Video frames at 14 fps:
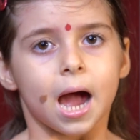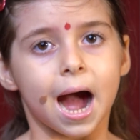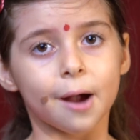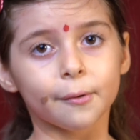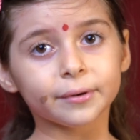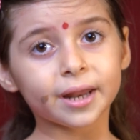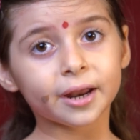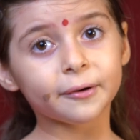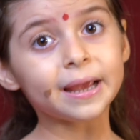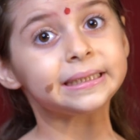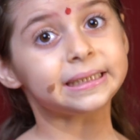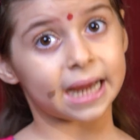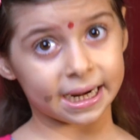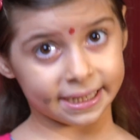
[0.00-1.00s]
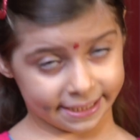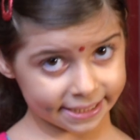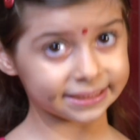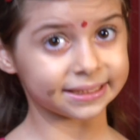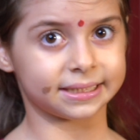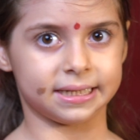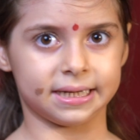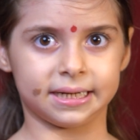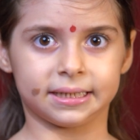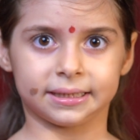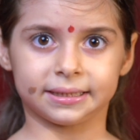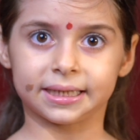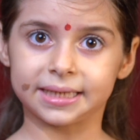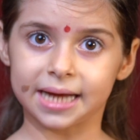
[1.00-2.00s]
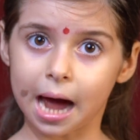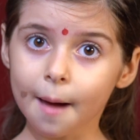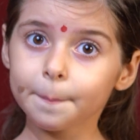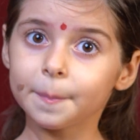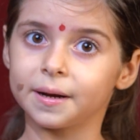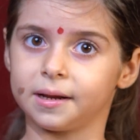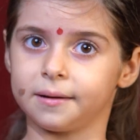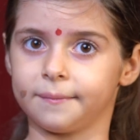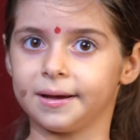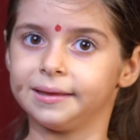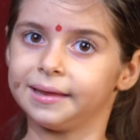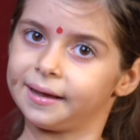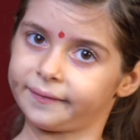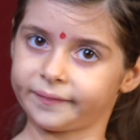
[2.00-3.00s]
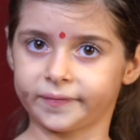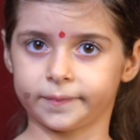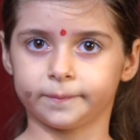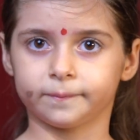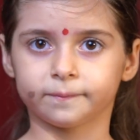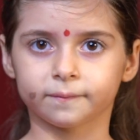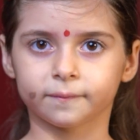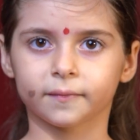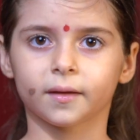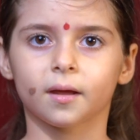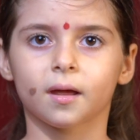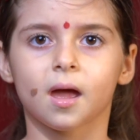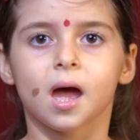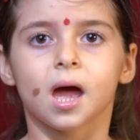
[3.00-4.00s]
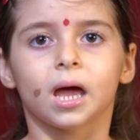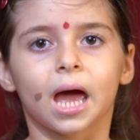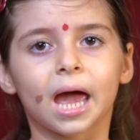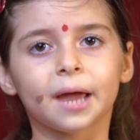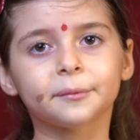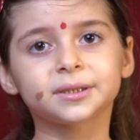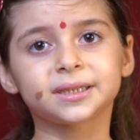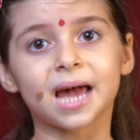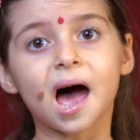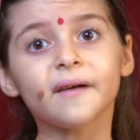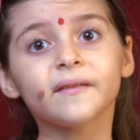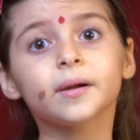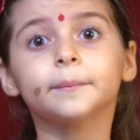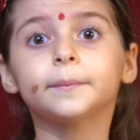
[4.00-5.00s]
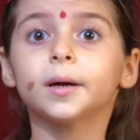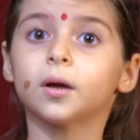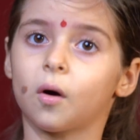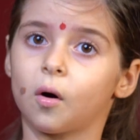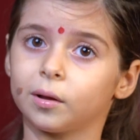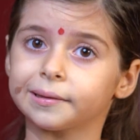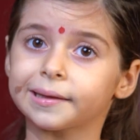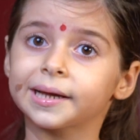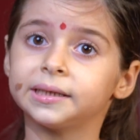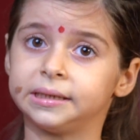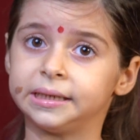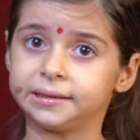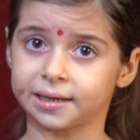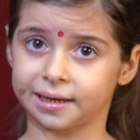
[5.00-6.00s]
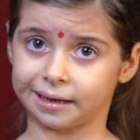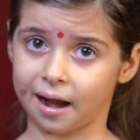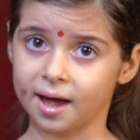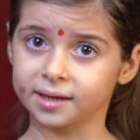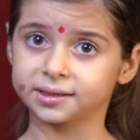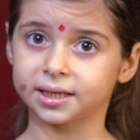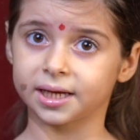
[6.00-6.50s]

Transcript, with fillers: I will narrate an incident that happened in my life. I was having my online Gita class